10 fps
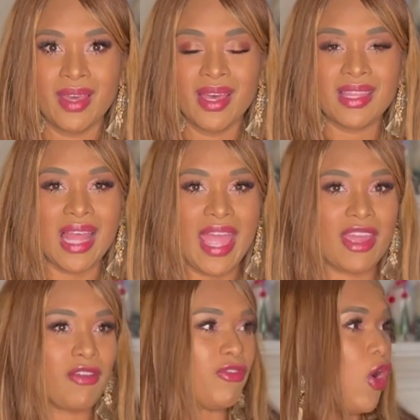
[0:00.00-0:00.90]
Like,
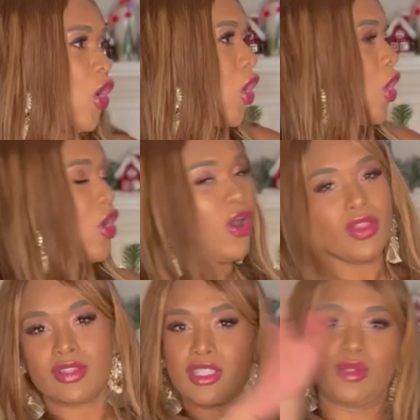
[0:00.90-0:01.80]
of all
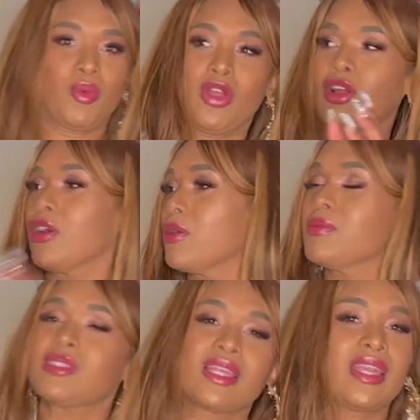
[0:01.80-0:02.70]
the
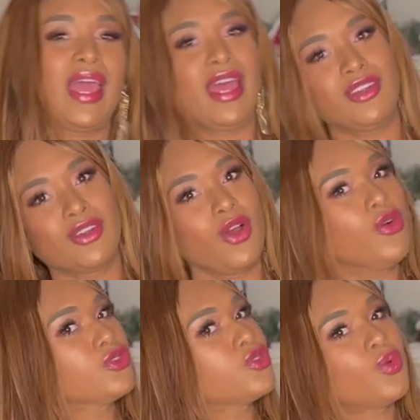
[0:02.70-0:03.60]
sperms that had to
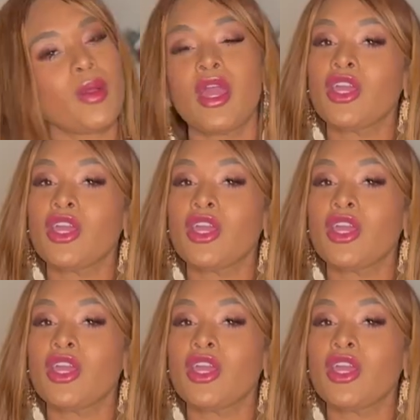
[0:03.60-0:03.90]
go swim,